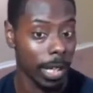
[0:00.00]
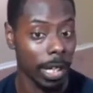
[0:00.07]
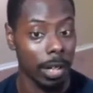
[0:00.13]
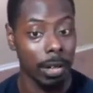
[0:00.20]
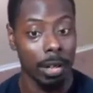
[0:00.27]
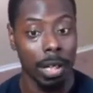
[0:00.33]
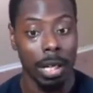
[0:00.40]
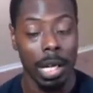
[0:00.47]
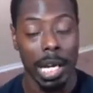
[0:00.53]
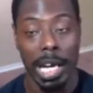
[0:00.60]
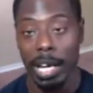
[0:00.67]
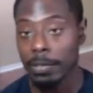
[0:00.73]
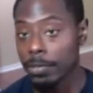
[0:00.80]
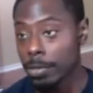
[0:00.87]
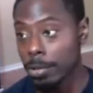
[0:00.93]
Now,
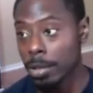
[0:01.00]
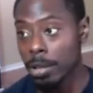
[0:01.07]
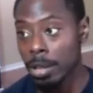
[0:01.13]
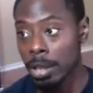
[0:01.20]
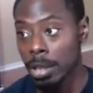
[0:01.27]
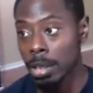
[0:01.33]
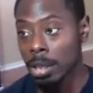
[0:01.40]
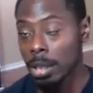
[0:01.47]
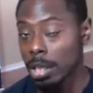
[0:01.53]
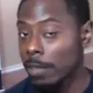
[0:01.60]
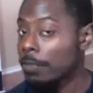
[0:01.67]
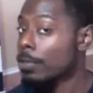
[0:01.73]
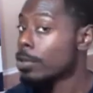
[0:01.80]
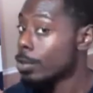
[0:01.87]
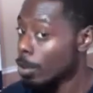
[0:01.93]
if
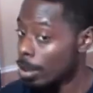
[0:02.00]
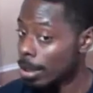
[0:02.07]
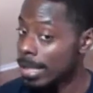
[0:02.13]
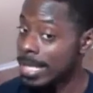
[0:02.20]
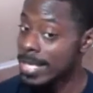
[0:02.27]
you're doing